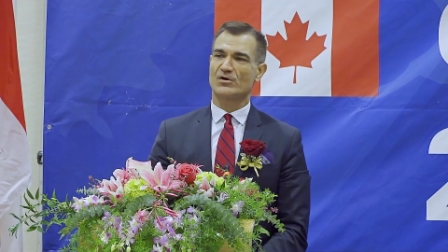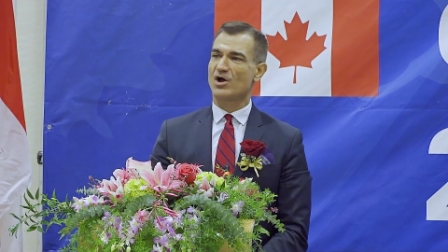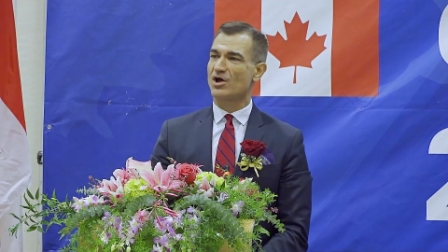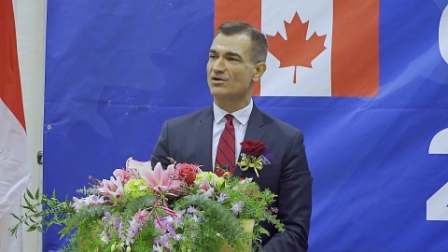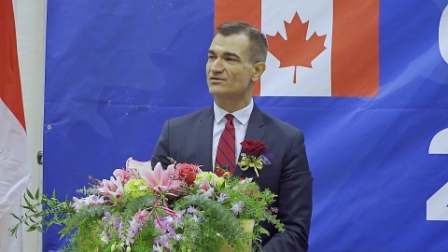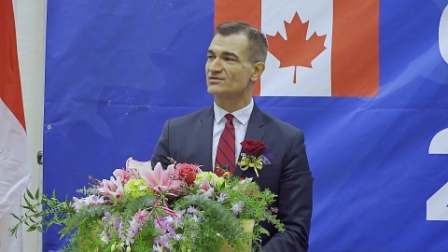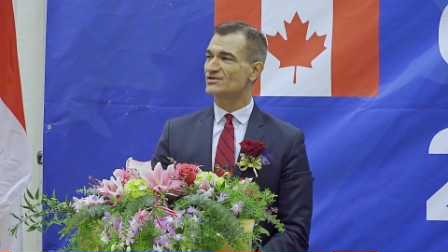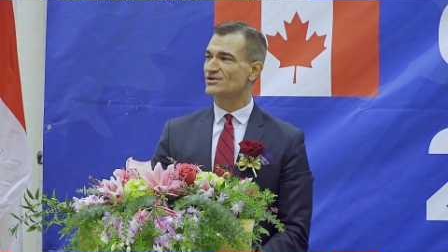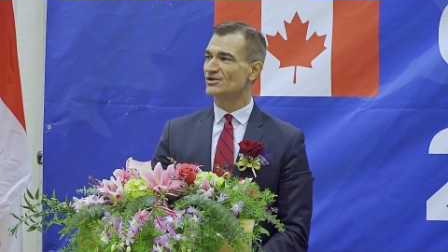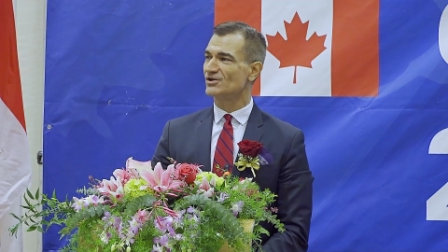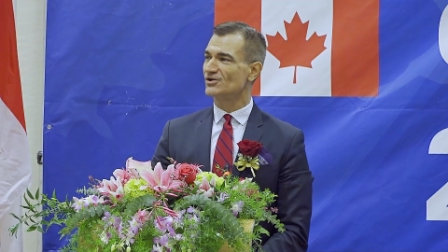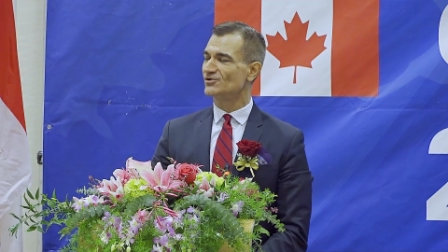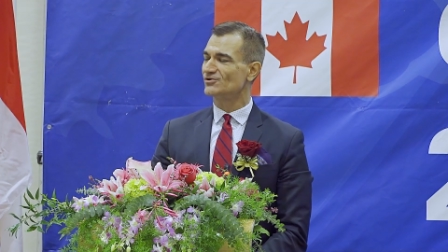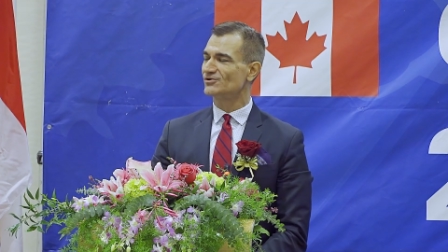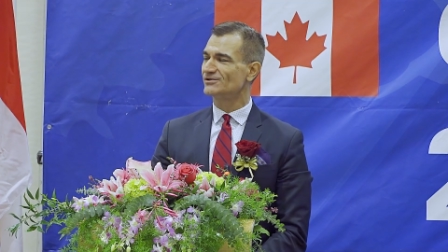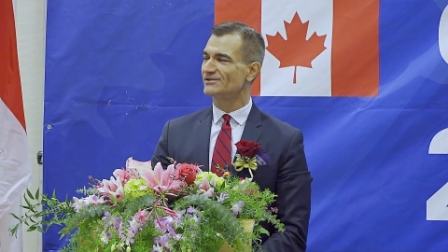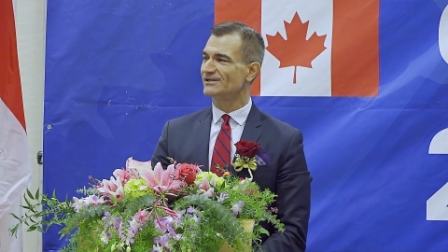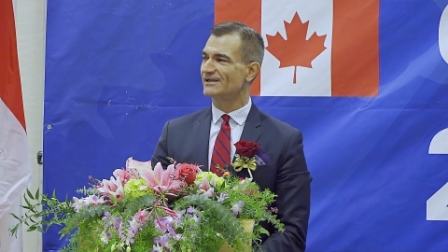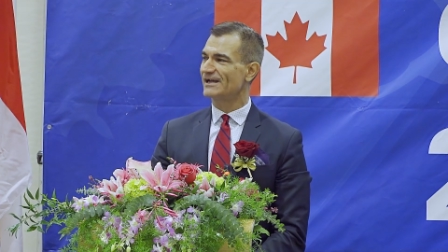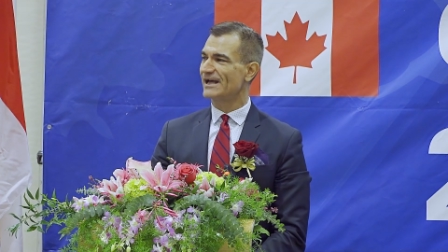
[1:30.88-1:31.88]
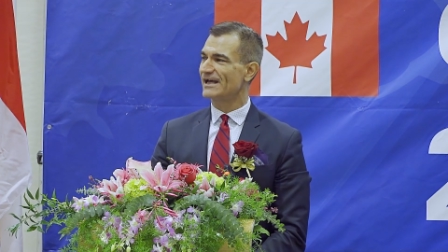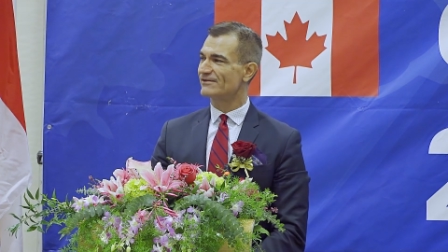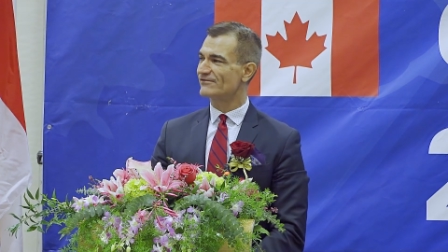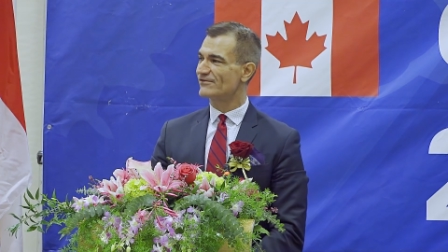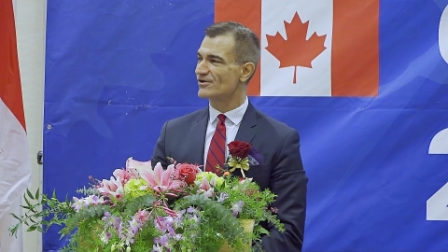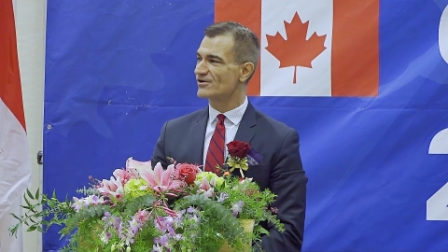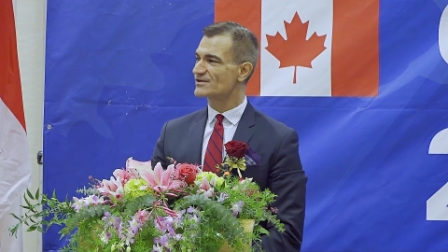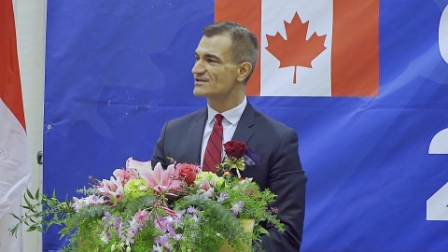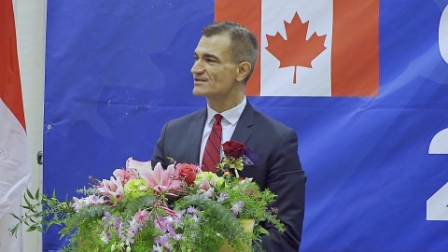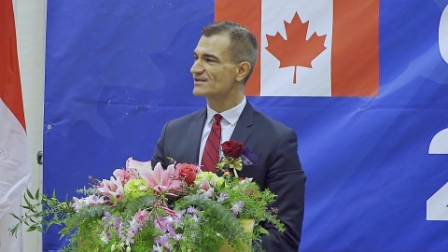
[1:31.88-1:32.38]
also had a
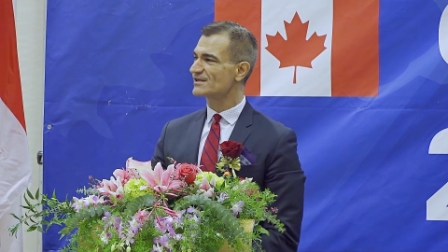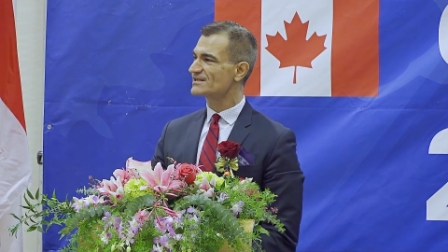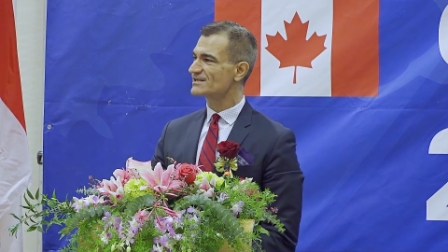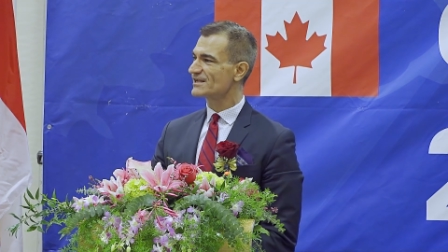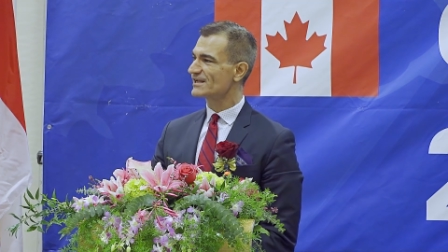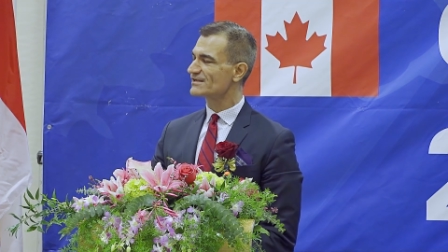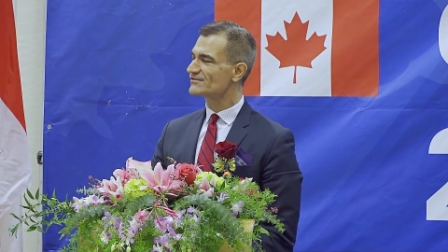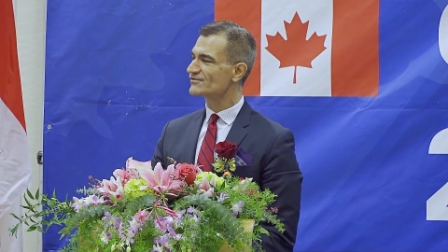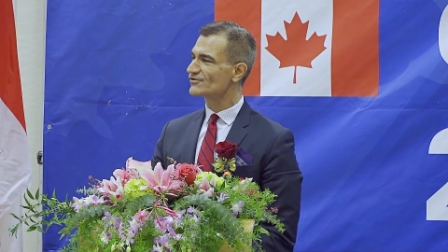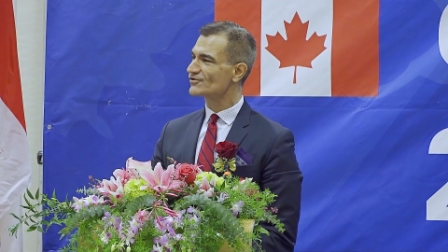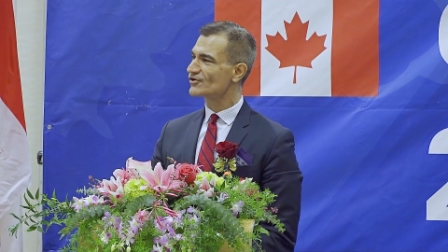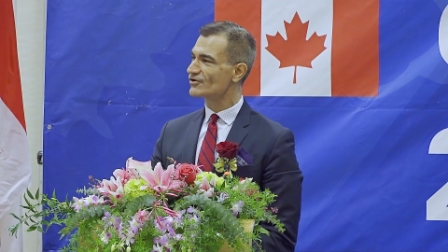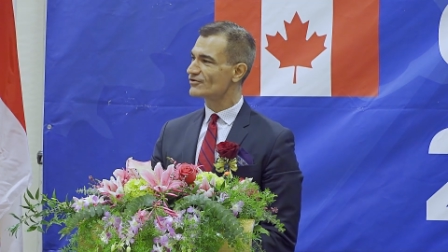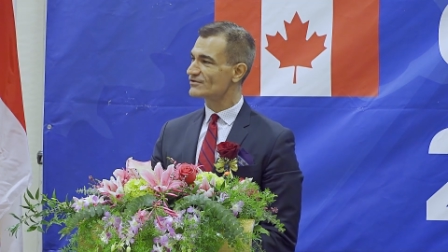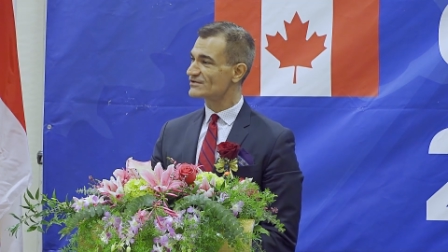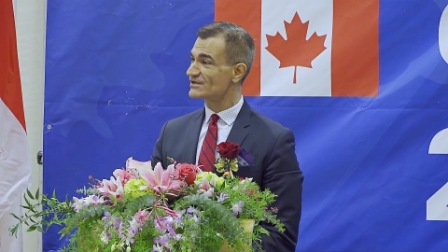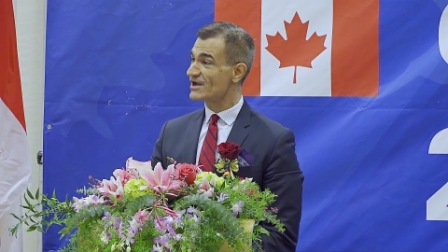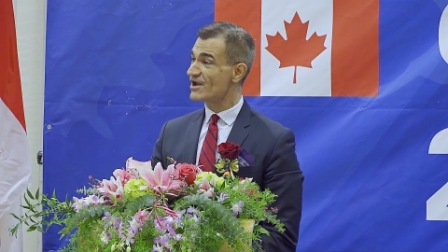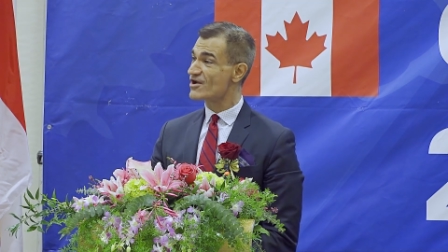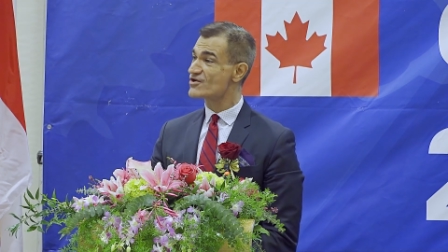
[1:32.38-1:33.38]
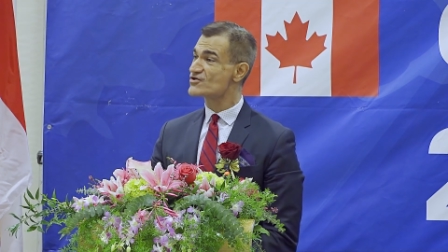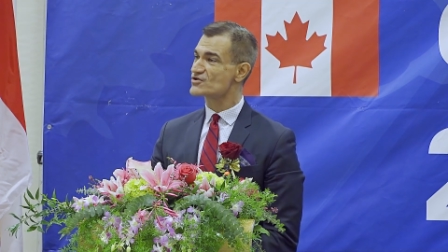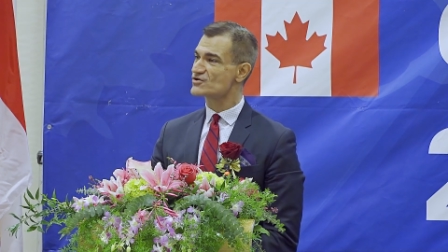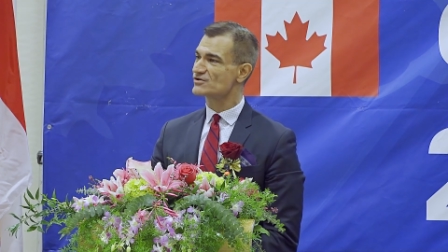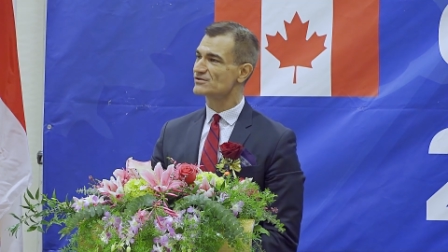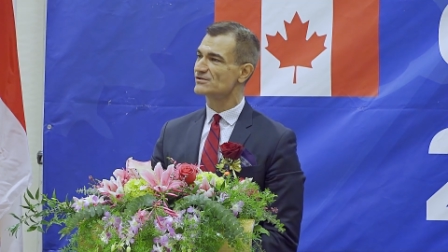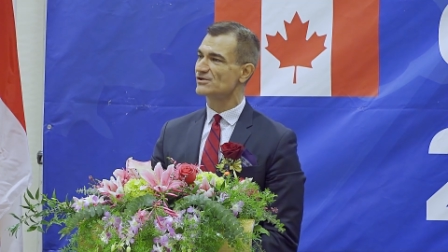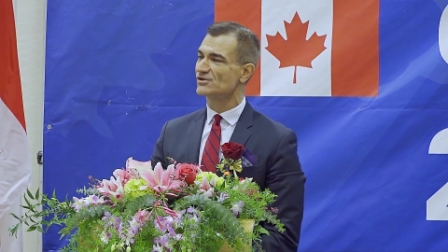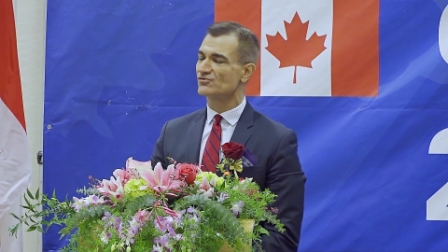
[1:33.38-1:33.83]
very successful negotiation